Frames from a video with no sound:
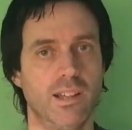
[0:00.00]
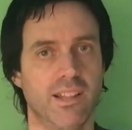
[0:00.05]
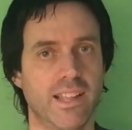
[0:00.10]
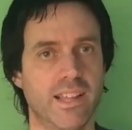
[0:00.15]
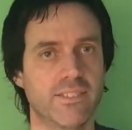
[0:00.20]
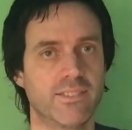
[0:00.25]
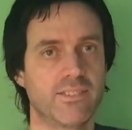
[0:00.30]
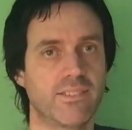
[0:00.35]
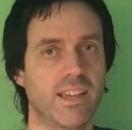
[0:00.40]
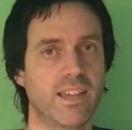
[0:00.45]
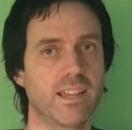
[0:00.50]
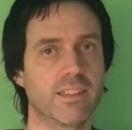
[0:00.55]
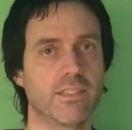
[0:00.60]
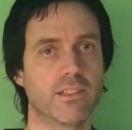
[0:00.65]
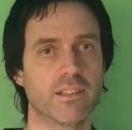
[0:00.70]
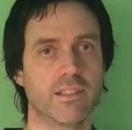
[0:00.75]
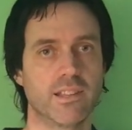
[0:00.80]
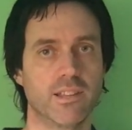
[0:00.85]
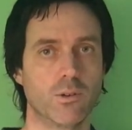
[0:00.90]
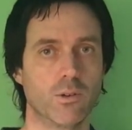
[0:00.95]
Let's say
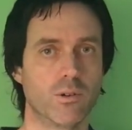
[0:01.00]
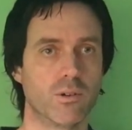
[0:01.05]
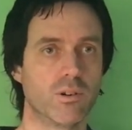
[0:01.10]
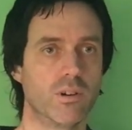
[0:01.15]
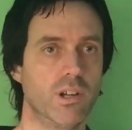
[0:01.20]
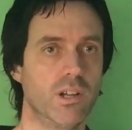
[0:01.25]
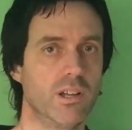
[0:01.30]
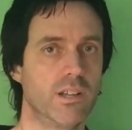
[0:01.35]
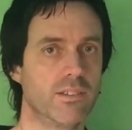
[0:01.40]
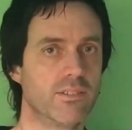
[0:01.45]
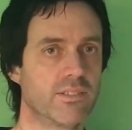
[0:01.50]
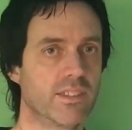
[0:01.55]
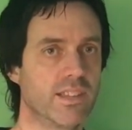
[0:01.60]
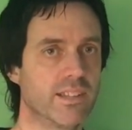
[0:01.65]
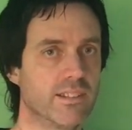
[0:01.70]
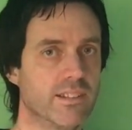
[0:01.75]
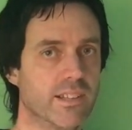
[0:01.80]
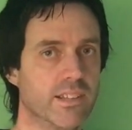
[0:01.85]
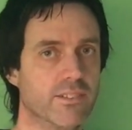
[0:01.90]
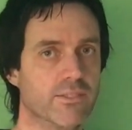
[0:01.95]
that your
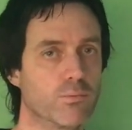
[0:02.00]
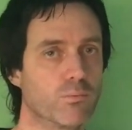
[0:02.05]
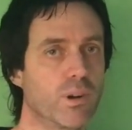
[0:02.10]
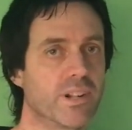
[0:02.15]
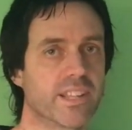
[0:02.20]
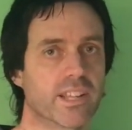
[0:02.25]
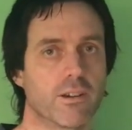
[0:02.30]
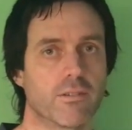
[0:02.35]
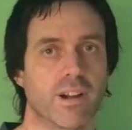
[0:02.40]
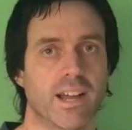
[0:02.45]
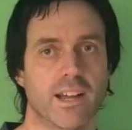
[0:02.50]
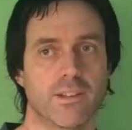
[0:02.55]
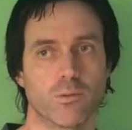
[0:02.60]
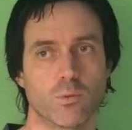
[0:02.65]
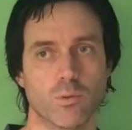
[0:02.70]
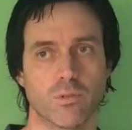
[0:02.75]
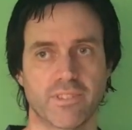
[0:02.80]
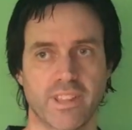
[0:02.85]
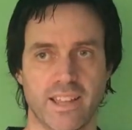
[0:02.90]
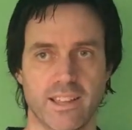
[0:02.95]
skill is running
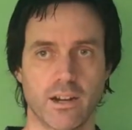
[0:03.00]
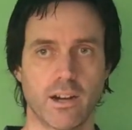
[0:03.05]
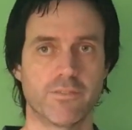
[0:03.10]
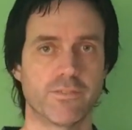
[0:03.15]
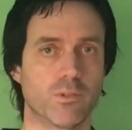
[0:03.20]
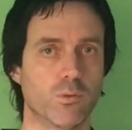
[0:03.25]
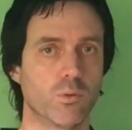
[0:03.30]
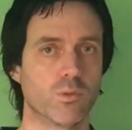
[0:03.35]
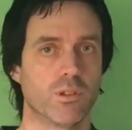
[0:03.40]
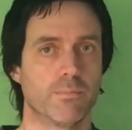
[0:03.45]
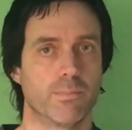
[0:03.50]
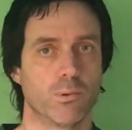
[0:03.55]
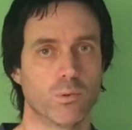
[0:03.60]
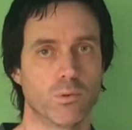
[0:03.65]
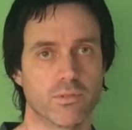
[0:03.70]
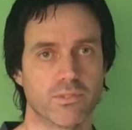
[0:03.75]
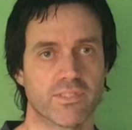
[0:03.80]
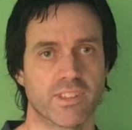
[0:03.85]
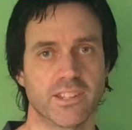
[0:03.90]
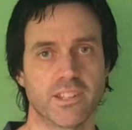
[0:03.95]
around all day after all the
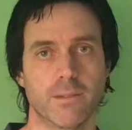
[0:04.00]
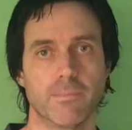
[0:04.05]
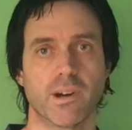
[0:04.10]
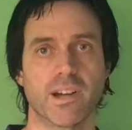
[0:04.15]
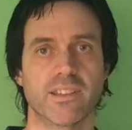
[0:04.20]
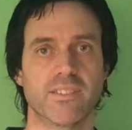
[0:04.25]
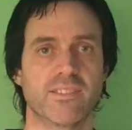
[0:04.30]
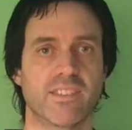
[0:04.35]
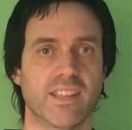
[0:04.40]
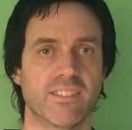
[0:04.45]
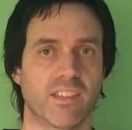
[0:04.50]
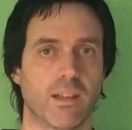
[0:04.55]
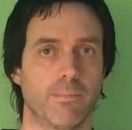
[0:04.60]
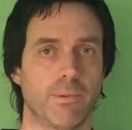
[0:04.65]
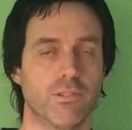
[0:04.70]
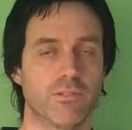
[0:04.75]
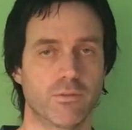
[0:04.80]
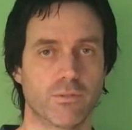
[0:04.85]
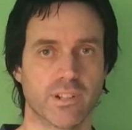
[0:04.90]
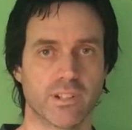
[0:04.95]
balls, and you might set
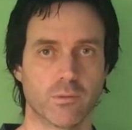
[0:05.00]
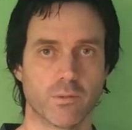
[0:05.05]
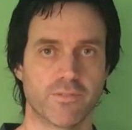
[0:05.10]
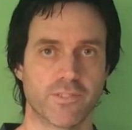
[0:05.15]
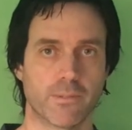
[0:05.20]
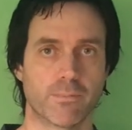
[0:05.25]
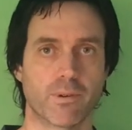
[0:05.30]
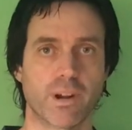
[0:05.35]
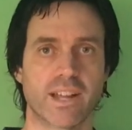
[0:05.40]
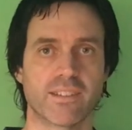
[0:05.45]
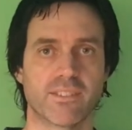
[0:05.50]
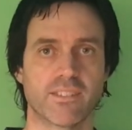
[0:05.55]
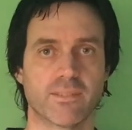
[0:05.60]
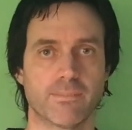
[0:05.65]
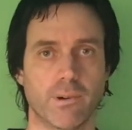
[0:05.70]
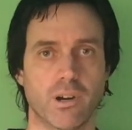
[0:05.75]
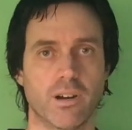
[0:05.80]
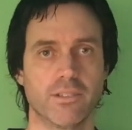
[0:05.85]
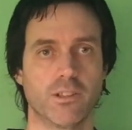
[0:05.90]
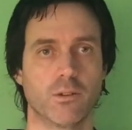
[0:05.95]
up a drill with your
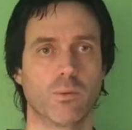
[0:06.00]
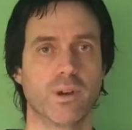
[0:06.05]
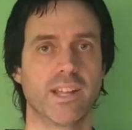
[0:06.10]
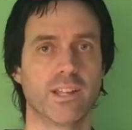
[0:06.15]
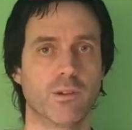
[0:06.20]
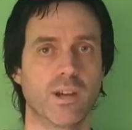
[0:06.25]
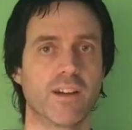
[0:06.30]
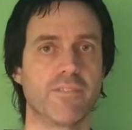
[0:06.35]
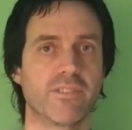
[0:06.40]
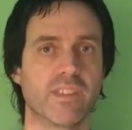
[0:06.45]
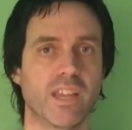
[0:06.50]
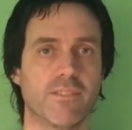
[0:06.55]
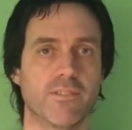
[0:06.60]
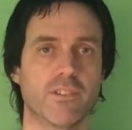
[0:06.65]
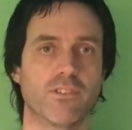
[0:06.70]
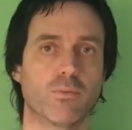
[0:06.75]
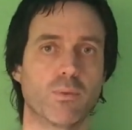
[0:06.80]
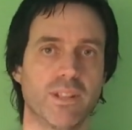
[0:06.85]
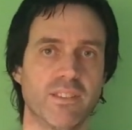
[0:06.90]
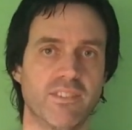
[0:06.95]
practice partner where you have to have
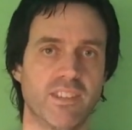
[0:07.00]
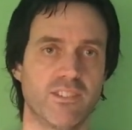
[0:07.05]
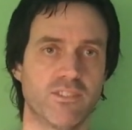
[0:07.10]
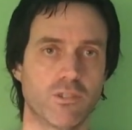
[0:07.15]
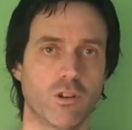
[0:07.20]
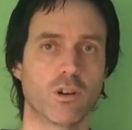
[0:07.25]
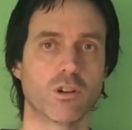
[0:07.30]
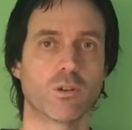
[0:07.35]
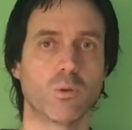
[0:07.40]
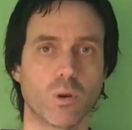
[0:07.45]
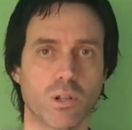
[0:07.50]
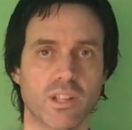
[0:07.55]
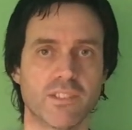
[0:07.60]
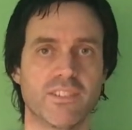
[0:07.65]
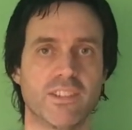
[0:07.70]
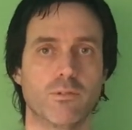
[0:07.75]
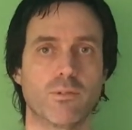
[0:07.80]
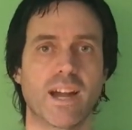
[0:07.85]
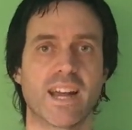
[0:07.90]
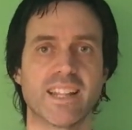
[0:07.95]
a 20-shot
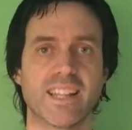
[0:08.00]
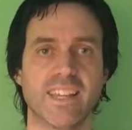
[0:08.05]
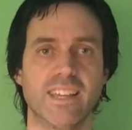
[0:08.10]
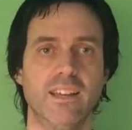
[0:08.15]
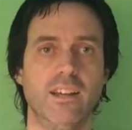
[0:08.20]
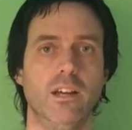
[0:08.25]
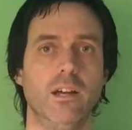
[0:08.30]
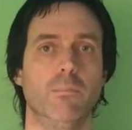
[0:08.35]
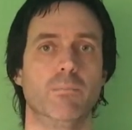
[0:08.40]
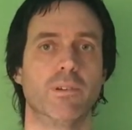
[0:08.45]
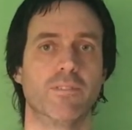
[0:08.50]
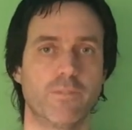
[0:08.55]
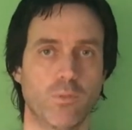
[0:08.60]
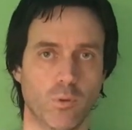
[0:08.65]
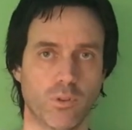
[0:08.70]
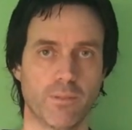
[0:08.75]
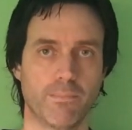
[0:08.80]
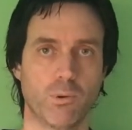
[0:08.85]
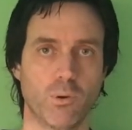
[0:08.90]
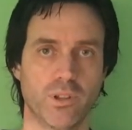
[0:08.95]
quality rally
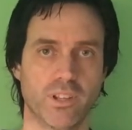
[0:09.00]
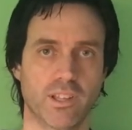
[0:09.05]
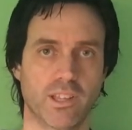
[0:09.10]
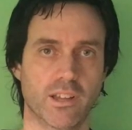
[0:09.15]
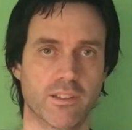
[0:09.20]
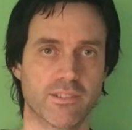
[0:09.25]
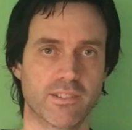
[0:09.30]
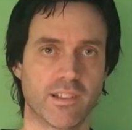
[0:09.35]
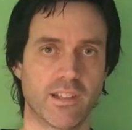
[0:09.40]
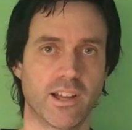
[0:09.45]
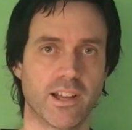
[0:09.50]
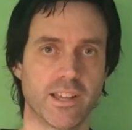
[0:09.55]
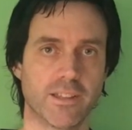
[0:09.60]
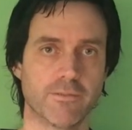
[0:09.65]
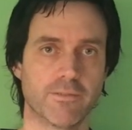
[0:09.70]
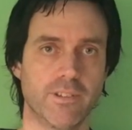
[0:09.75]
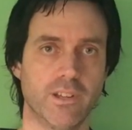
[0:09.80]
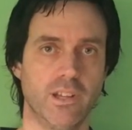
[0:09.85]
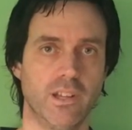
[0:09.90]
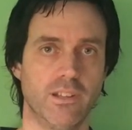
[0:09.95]
before the point goes
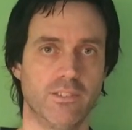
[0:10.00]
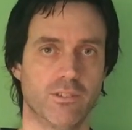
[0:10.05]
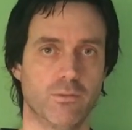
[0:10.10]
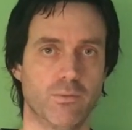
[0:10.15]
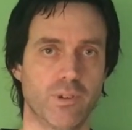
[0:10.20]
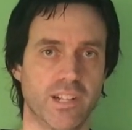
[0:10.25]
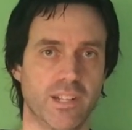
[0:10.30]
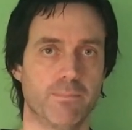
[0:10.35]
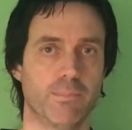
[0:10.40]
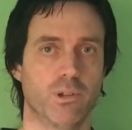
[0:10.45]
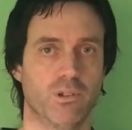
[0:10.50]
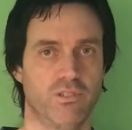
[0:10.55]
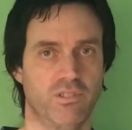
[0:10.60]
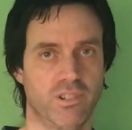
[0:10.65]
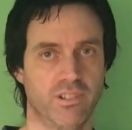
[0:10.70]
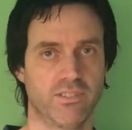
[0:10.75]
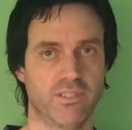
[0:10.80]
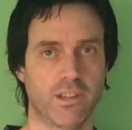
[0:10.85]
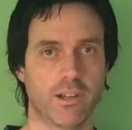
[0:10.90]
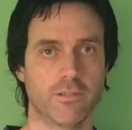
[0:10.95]
live to really
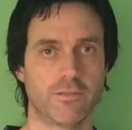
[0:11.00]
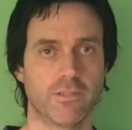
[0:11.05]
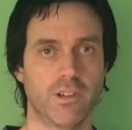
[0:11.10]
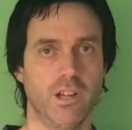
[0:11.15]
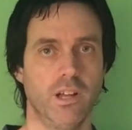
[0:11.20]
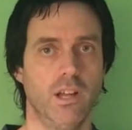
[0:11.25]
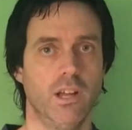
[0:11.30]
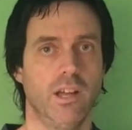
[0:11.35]
push yourself.